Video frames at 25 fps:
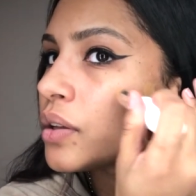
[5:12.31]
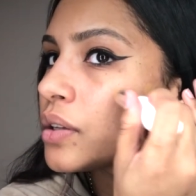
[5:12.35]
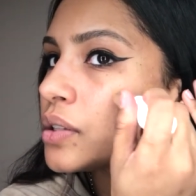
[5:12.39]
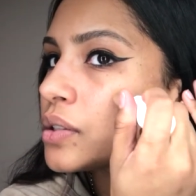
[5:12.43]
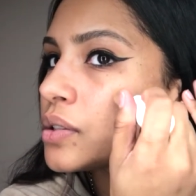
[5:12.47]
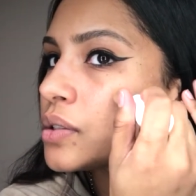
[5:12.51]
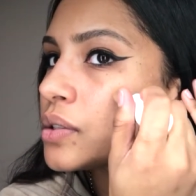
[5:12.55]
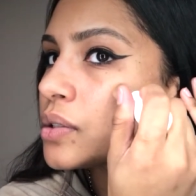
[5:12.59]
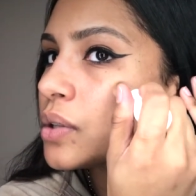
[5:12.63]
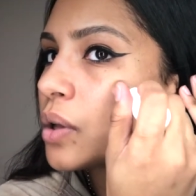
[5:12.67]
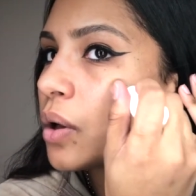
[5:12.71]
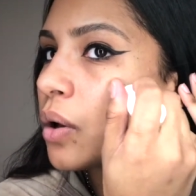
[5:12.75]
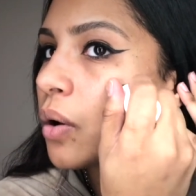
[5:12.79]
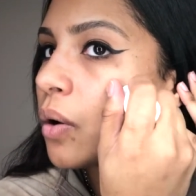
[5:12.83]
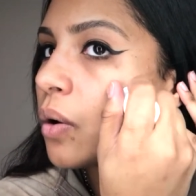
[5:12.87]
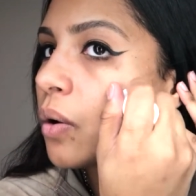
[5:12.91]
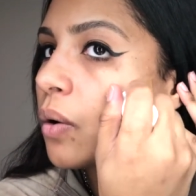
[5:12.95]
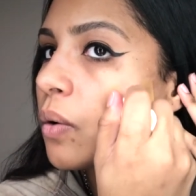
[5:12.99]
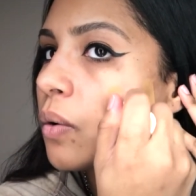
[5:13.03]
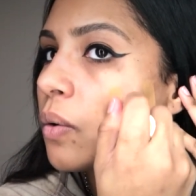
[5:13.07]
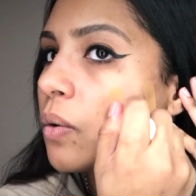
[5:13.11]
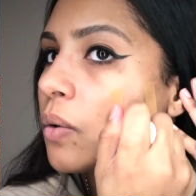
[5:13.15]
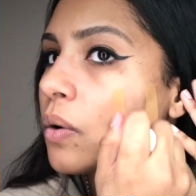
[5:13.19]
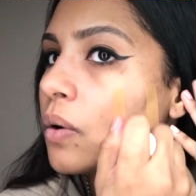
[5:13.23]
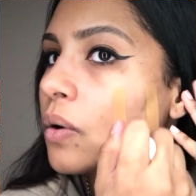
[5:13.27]

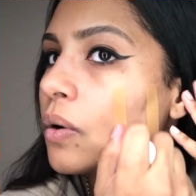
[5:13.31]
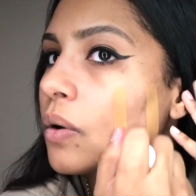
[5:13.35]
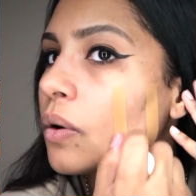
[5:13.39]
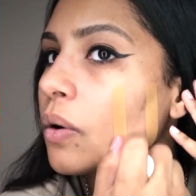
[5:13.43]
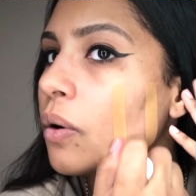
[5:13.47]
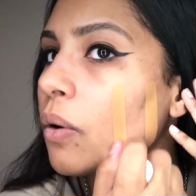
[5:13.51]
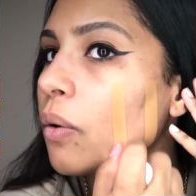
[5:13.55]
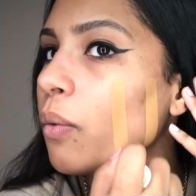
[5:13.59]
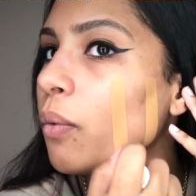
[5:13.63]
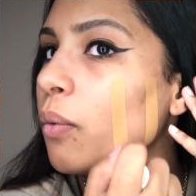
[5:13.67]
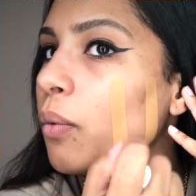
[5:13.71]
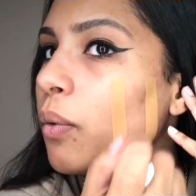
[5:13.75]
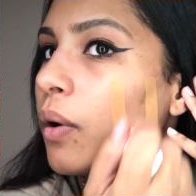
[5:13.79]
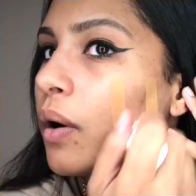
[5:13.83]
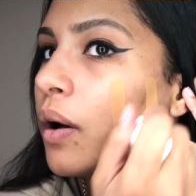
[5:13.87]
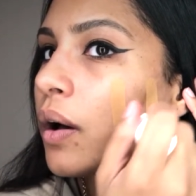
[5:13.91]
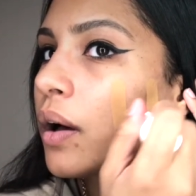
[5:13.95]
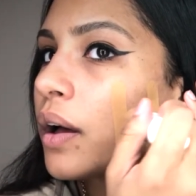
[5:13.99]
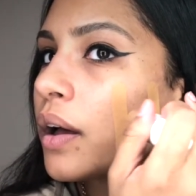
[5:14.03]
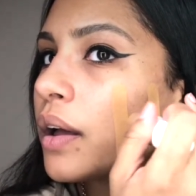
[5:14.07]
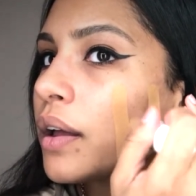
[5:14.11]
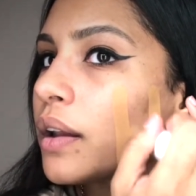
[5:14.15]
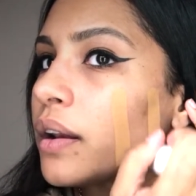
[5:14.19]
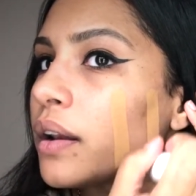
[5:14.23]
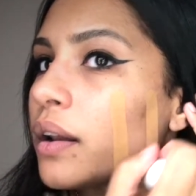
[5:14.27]
So we're gonna go
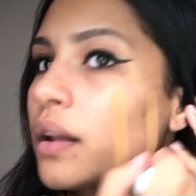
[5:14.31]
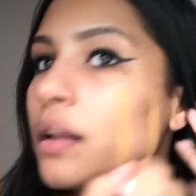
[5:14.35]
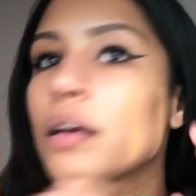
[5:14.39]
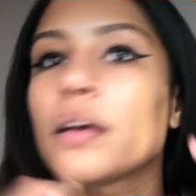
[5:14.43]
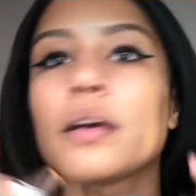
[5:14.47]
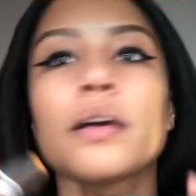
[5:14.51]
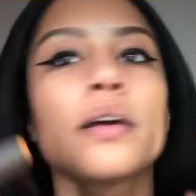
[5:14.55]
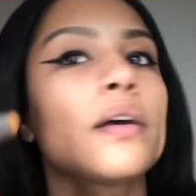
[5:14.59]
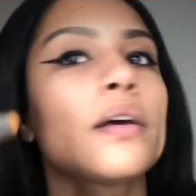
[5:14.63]
one,